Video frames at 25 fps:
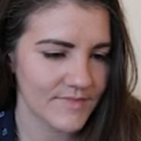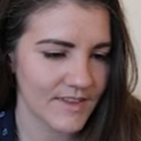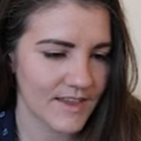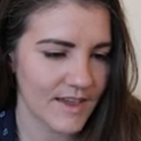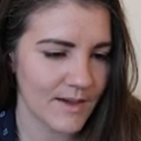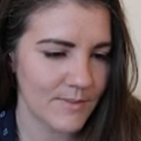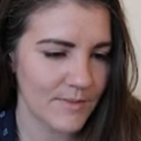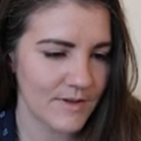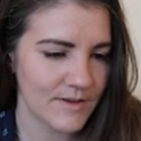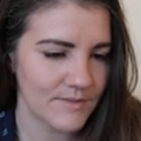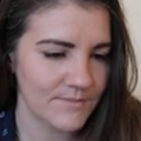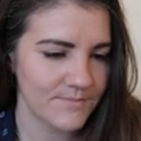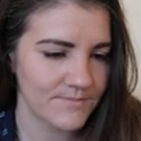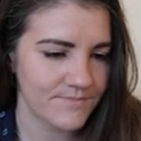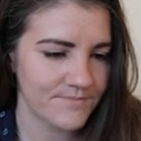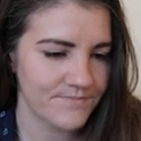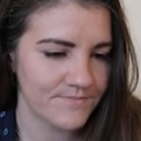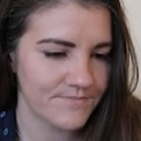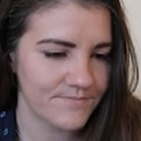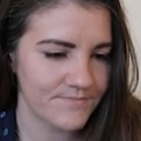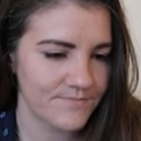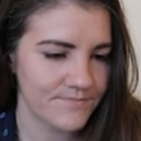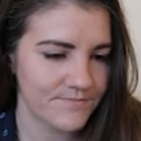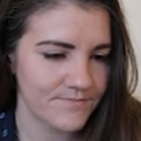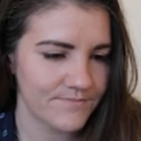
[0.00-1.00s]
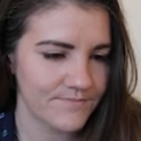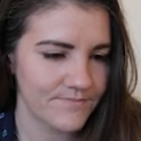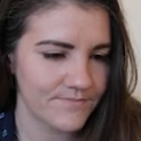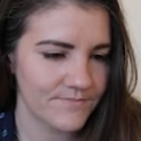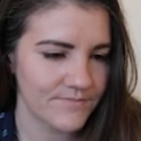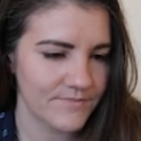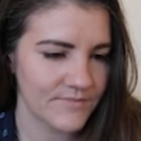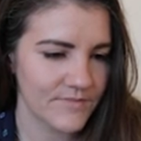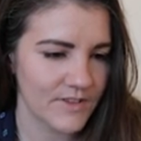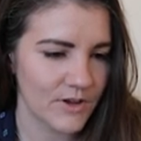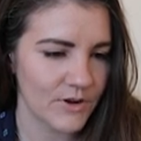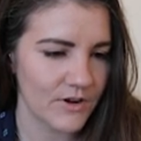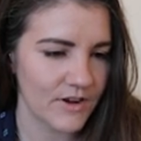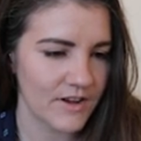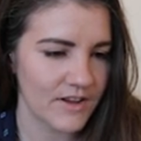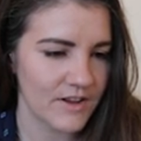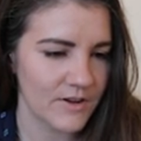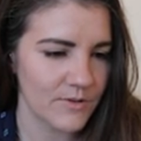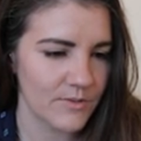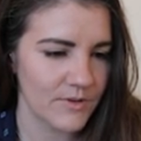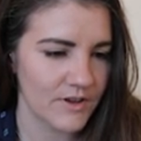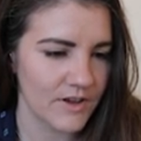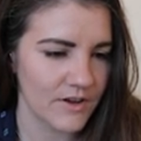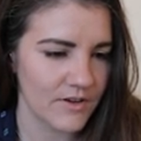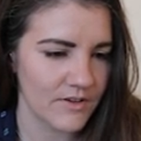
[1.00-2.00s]
Come on. All right,
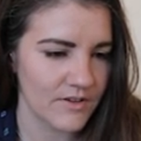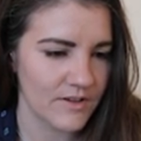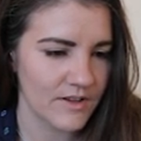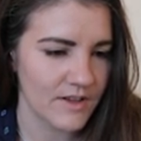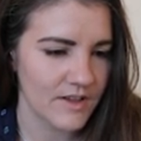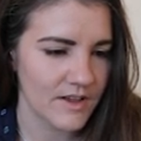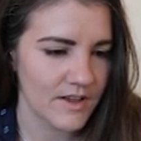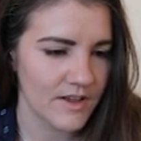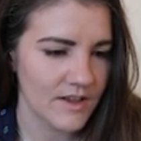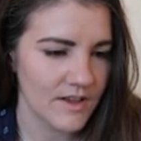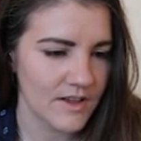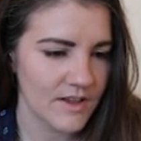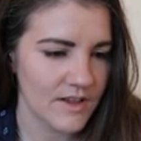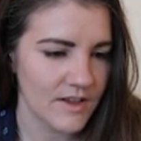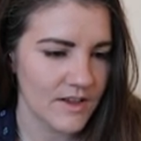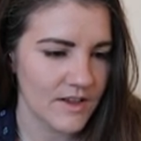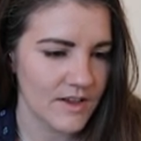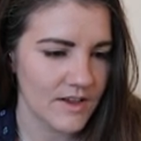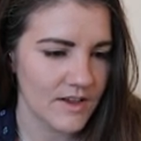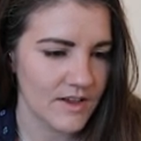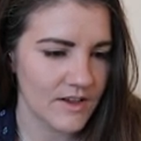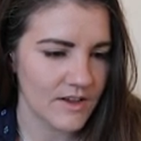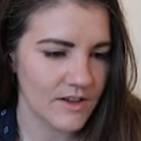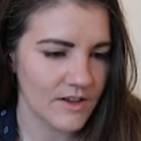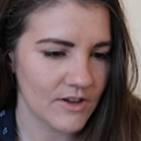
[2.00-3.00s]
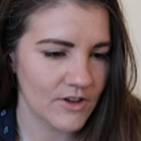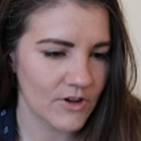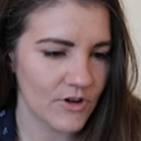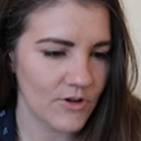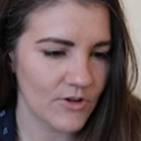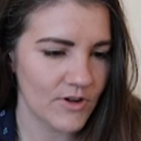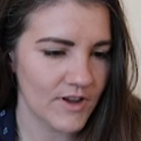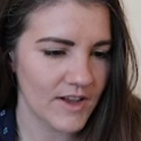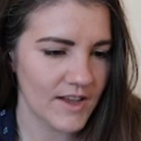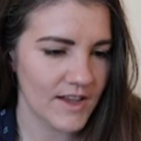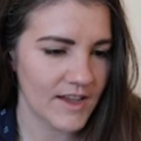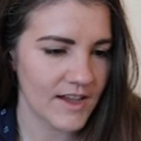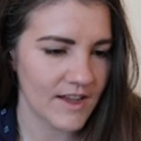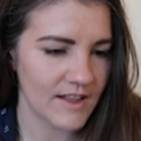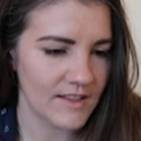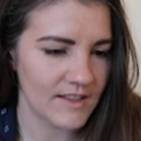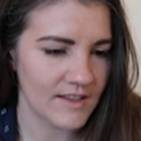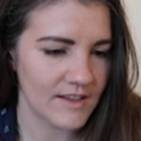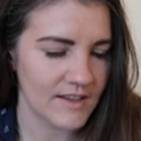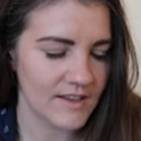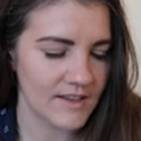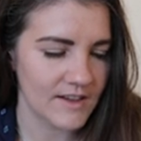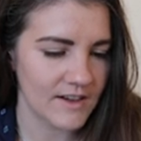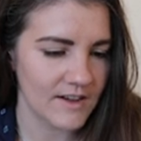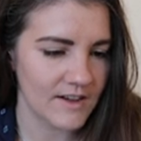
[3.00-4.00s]
here we go.
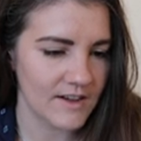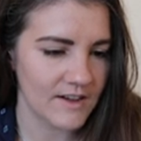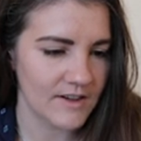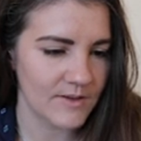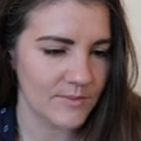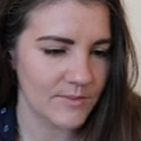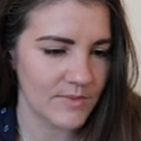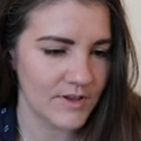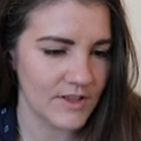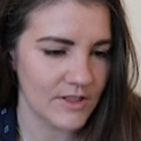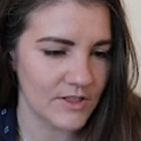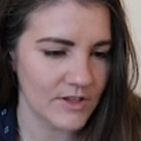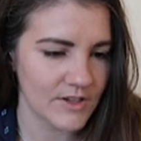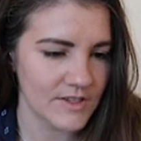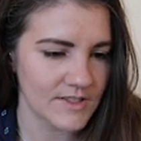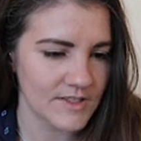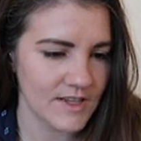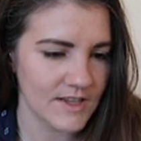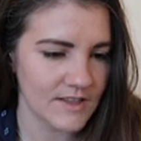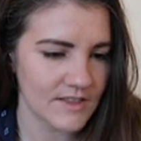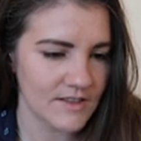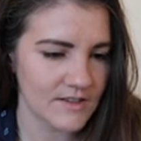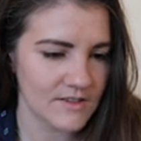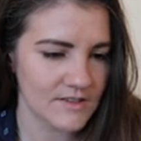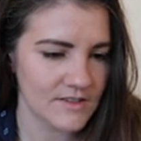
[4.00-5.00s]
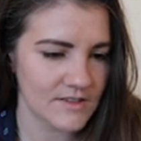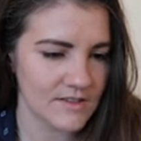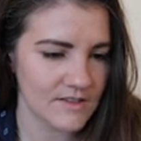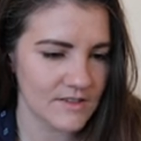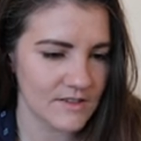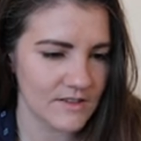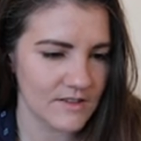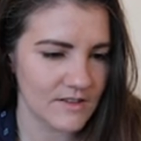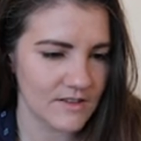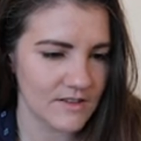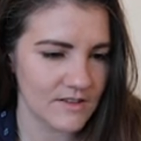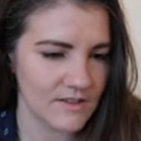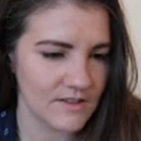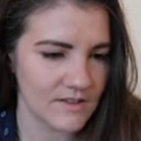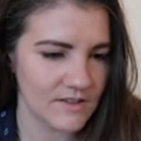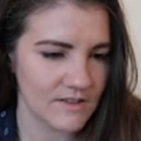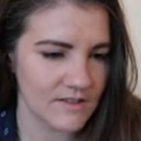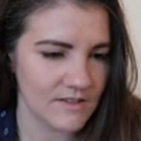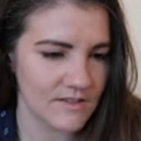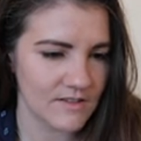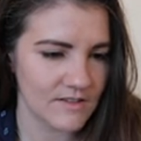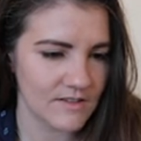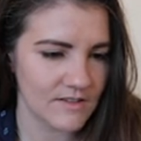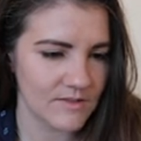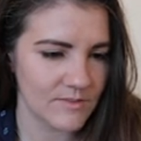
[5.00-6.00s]
Goenkale. It looks like there's a
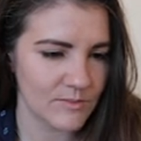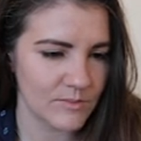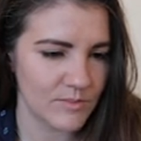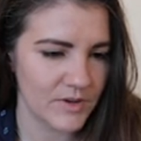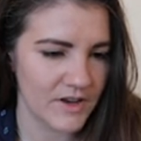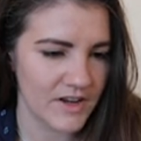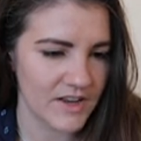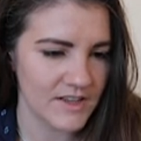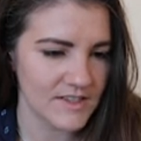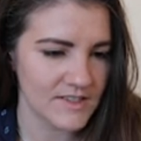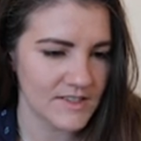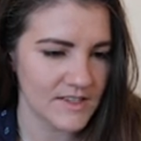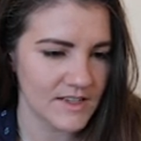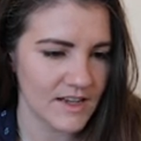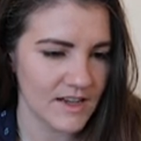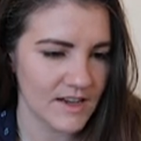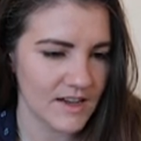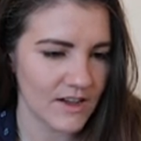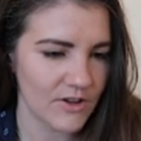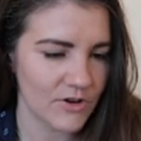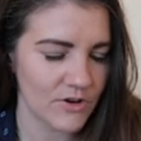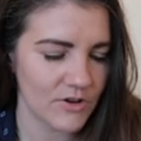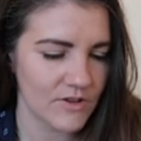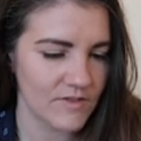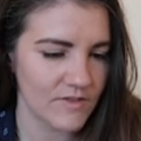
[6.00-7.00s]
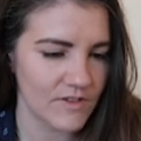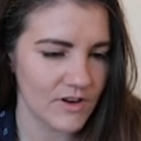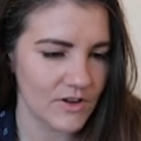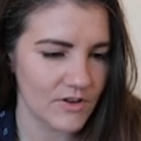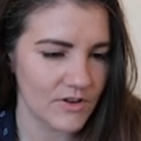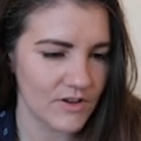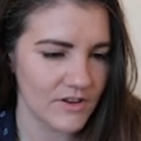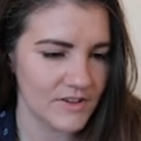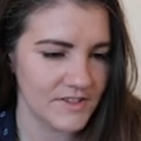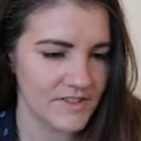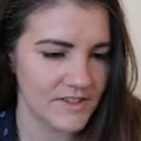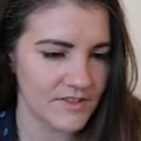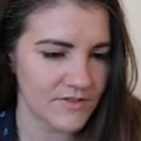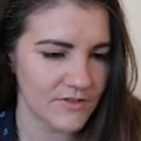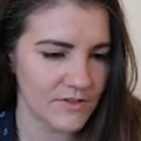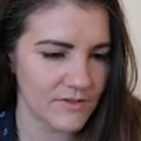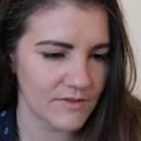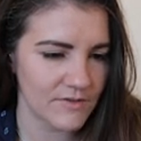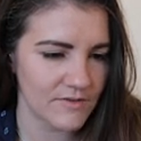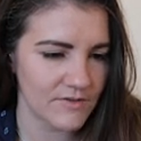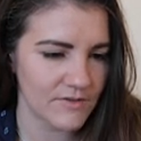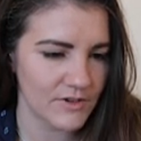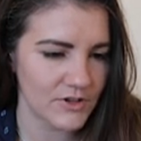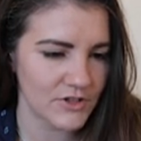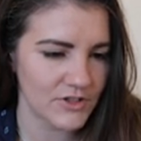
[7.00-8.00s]
Beresiak, I don't even know, a
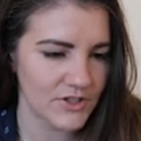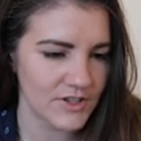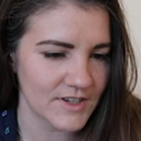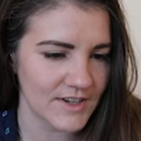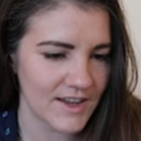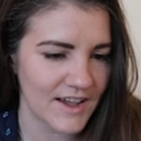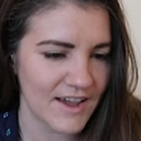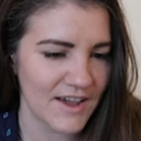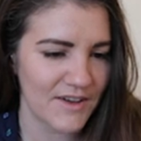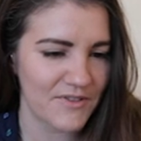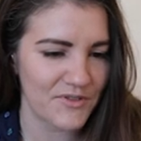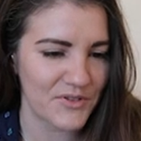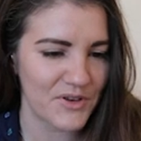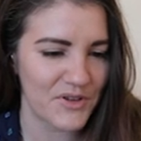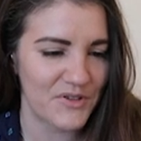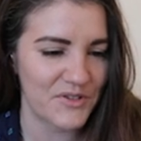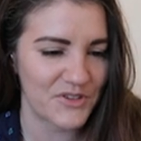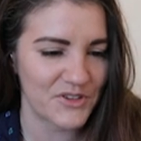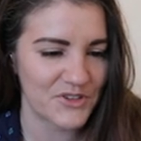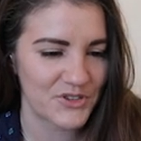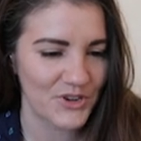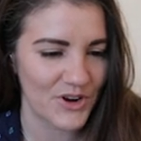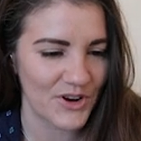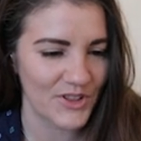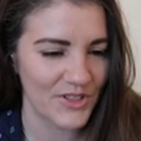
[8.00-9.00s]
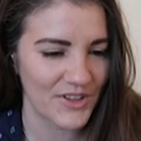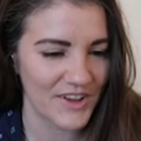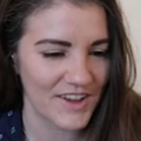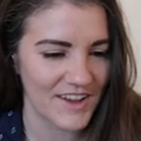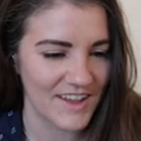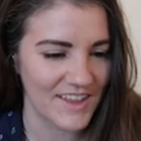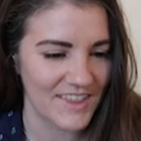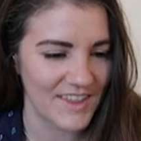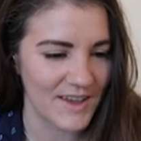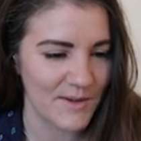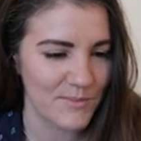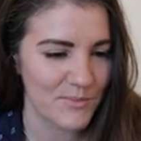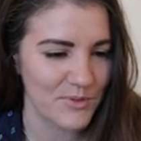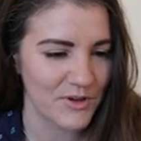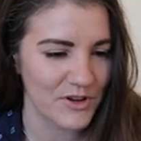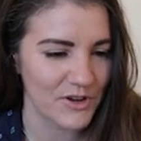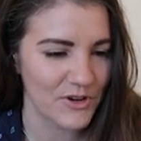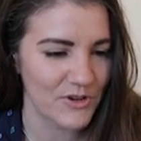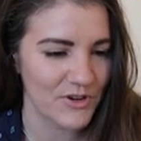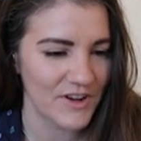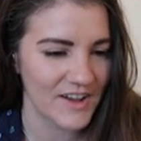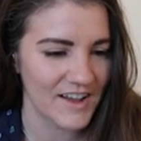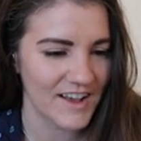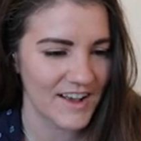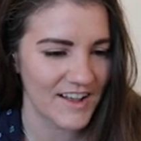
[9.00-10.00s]
different version. I haven't even tried looking at that, but
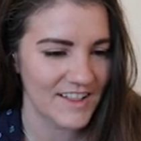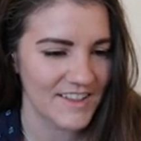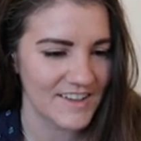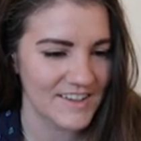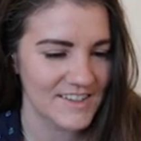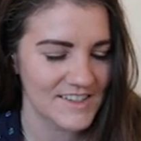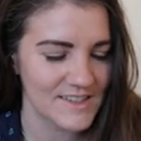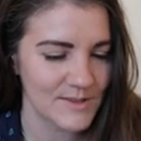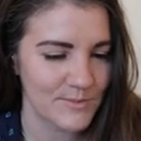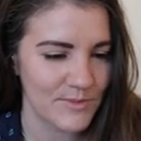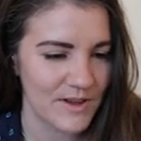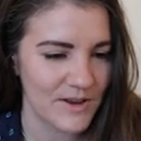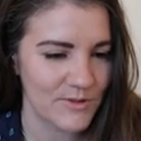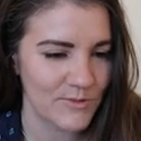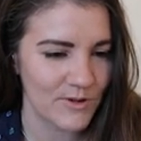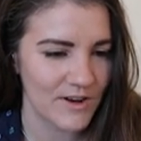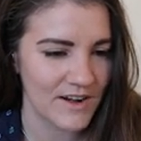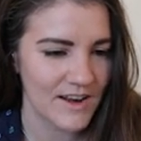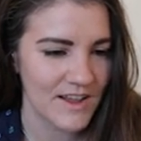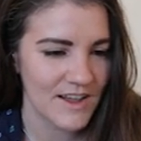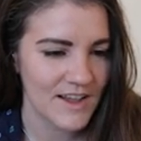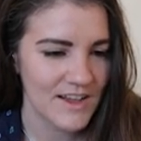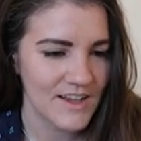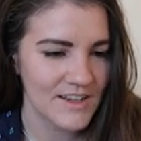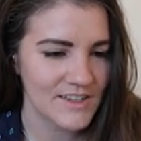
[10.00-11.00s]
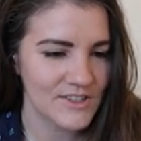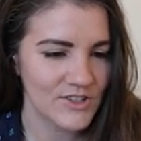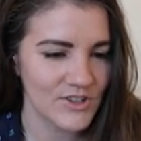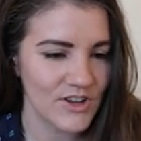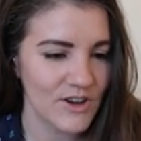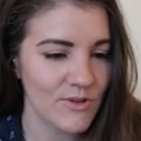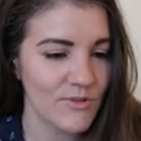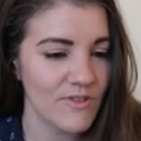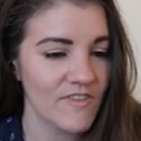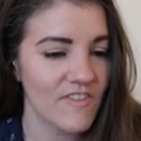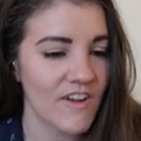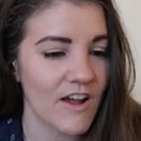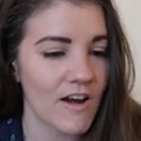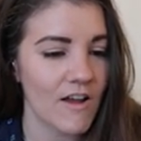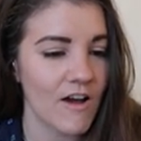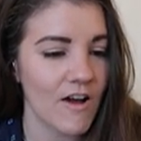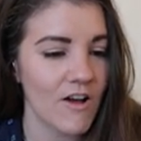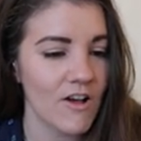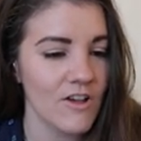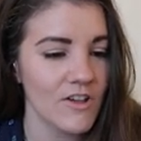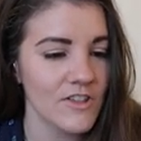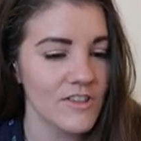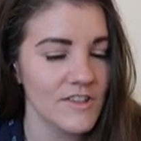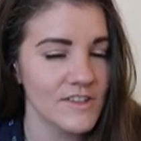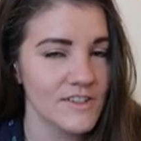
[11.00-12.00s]
Goenkale is the main one. So here we've got
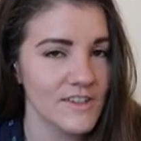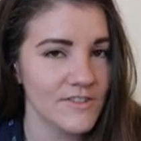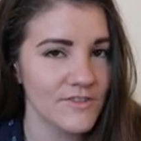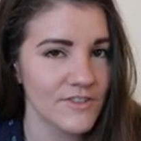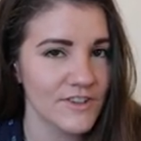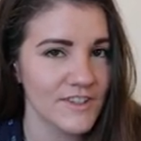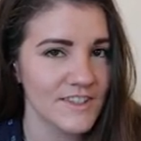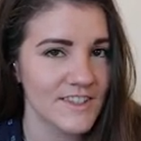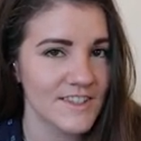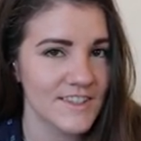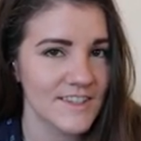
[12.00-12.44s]
all the different